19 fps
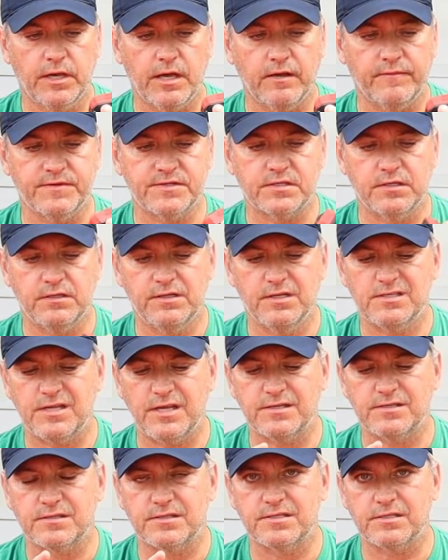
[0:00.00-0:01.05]
obviously, and this
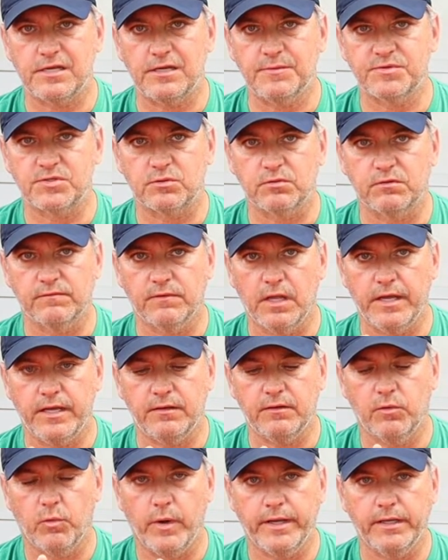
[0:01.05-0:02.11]
has the same sort of light:
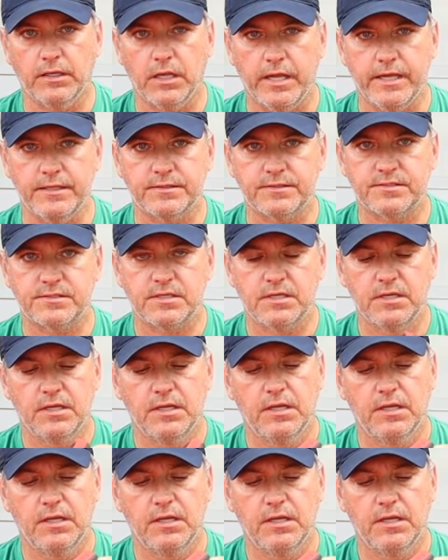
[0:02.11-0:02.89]
white lights